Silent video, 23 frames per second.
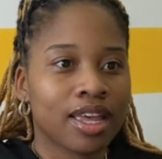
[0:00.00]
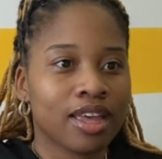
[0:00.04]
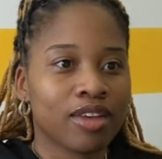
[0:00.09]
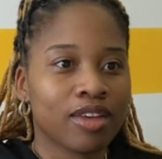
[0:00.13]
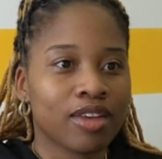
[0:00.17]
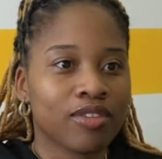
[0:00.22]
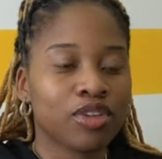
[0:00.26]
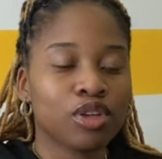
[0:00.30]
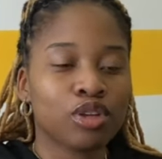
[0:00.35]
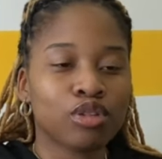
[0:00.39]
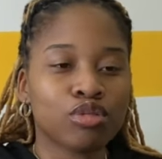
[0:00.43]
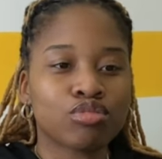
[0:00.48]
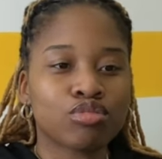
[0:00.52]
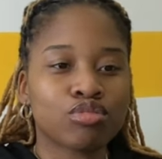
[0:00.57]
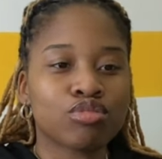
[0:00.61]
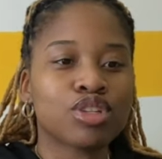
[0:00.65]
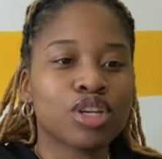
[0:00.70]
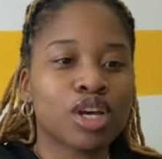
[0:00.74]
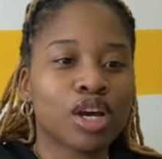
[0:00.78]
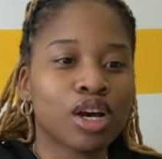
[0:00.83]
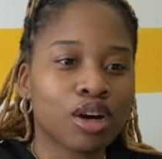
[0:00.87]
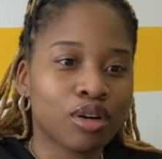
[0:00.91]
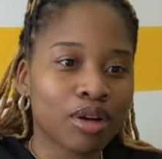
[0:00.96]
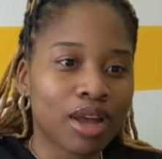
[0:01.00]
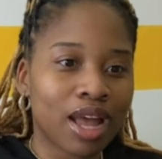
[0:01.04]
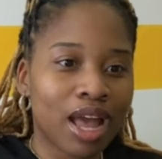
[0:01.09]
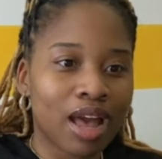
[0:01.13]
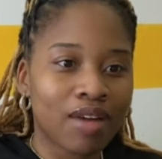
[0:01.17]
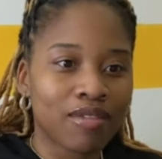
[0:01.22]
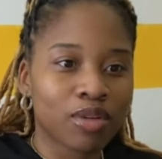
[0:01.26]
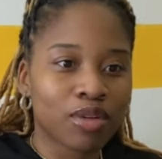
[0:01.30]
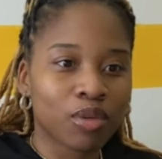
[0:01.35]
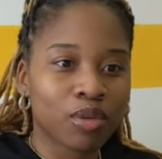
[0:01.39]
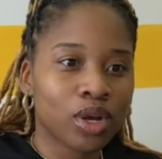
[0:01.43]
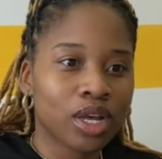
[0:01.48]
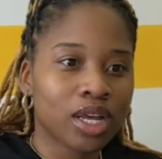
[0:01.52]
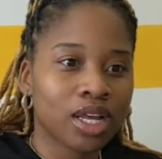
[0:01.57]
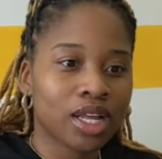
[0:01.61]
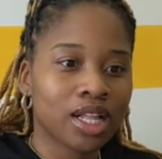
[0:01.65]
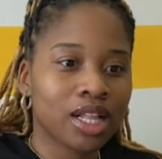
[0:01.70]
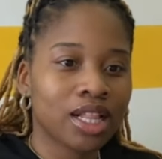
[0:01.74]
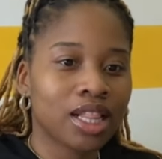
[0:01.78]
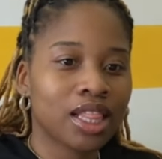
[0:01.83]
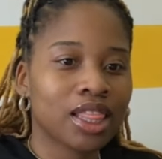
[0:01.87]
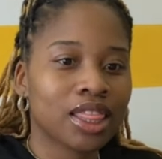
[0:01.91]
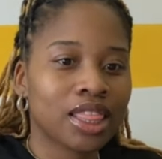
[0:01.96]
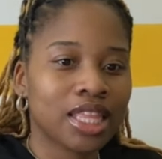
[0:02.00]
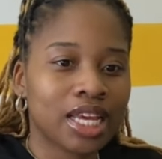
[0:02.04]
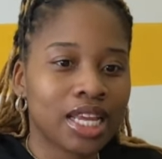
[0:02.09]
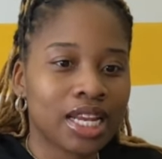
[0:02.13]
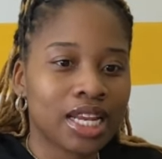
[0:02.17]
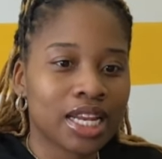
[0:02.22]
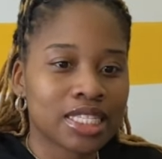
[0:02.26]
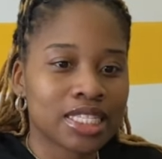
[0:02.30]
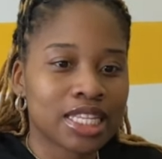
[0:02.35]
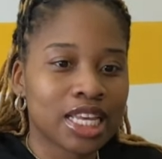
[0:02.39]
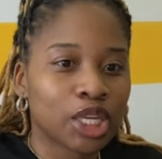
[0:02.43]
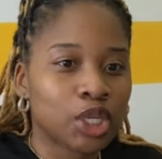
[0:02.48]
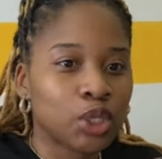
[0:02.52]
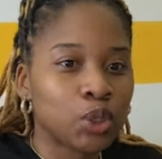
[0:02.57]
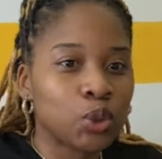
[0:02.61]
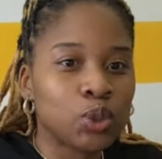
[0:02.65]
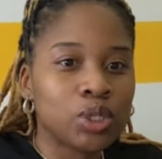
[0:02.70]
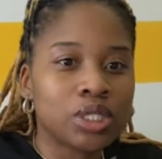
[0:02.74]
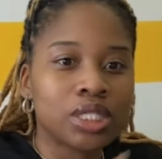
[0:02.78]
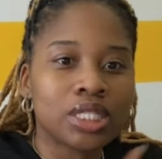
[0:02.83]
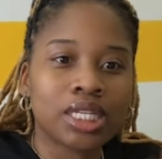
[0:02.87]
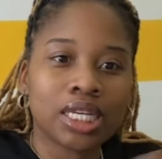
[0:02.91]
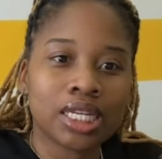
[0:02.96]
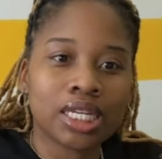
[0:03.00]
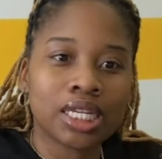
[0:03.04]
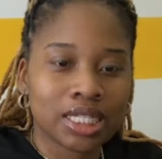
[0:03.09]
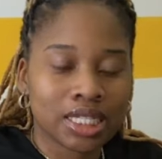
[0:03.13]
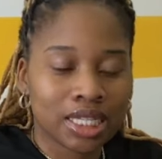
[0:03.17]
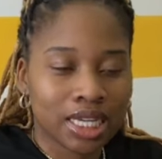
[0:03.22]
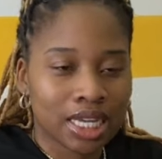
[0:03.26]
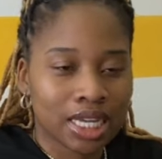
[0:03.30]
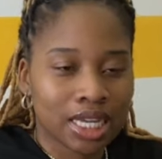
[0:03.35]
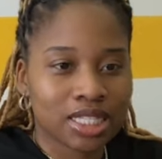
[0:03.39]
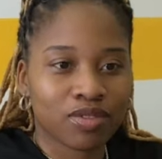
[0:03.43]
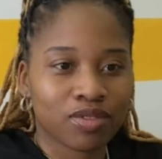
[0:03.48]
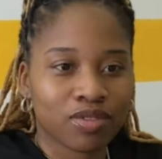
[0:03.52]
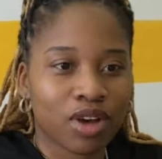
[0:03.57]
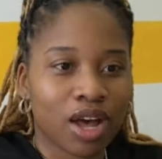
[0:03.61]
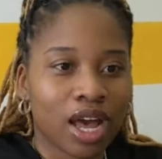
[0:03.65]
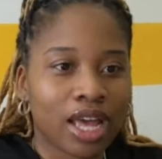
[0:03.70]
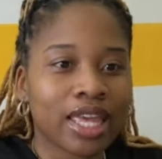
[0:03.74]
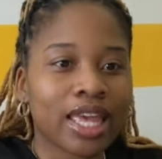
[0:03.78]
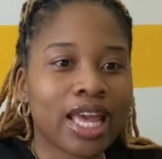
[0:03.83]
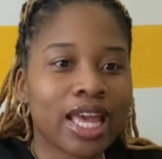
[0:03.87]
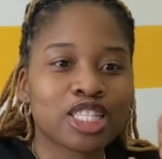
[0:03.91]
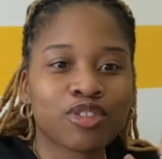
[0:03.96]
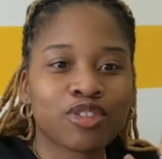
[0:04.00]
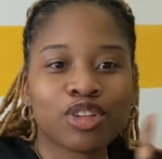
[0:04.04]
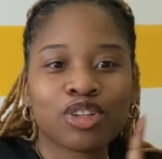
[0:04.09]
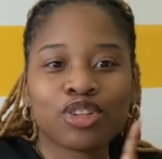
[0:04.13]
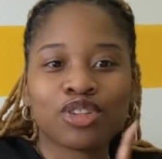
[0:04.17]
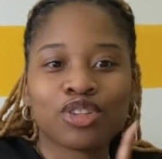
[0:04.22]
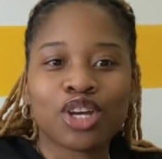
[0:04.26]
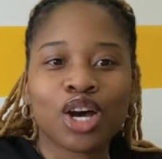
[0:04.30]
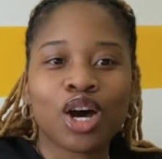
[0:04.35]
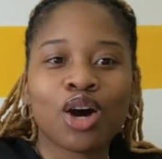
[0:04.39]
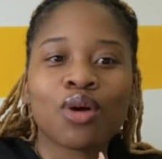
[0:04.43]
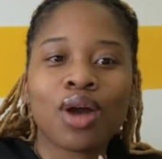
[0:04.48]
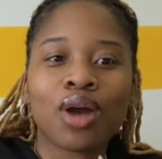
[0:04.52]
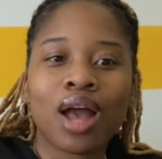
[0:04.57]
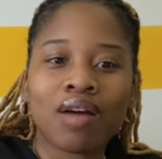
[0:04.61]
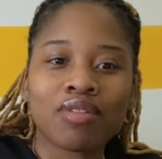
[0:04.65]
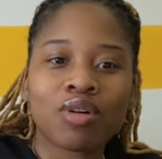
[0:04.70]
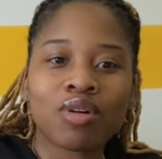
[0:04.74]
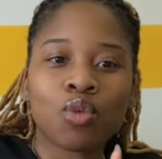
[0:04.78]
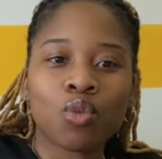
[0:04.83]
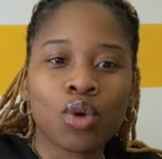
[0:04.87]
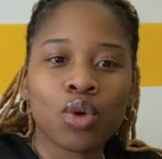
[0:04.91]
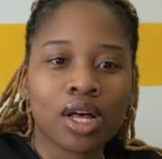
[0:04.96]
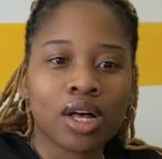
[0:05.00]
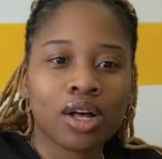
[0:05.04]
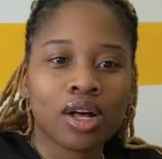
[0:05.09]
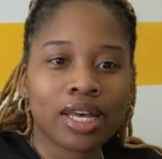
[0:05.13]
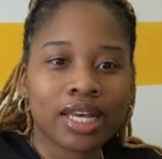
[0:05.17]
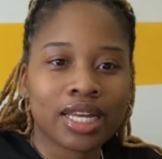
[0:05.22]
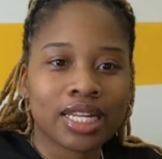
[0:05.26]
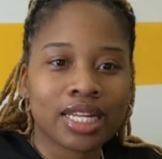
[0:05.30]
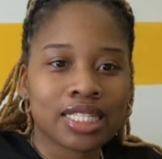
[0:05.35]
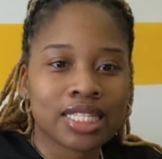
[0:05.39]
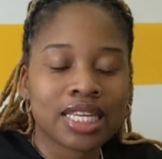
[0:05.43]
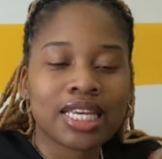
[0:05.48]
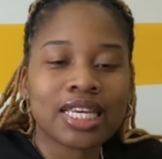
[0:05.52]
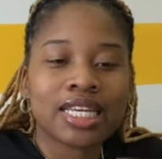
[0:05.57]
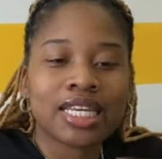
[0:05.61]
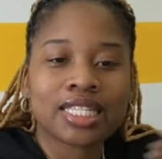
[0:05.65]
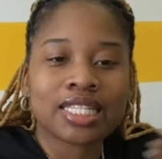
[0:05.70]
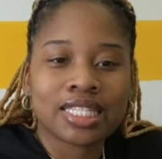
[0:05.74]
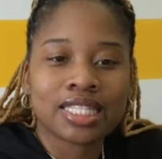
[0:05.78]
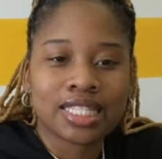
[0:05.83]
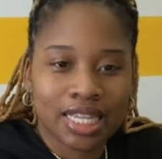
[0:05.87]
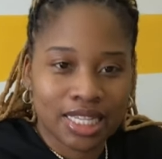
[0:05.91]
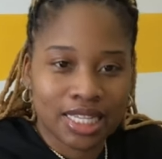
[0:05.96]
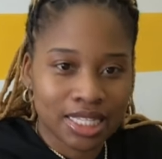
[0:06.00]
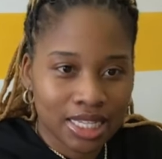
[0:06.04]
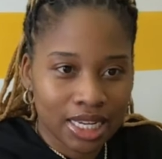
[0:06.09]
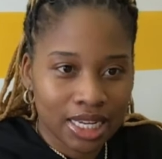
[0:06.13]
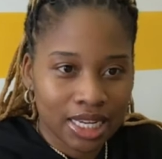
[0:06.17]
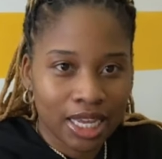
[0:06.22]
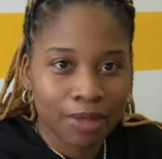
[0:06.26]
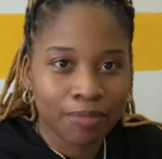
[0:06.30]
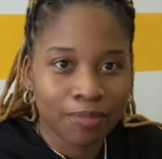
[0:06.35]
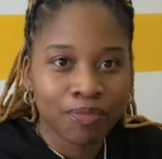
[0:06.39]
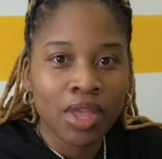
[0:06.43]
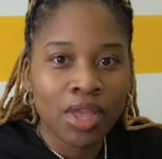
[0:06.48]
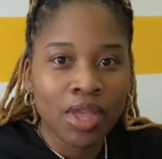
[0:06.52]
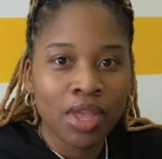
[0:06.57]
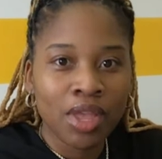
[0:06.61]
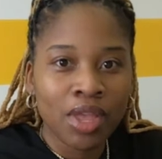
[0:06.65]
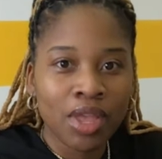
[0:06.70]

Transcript: If you don't have a will, then it's like you didn't testify. Yes, if you don't have a will, it's intestate.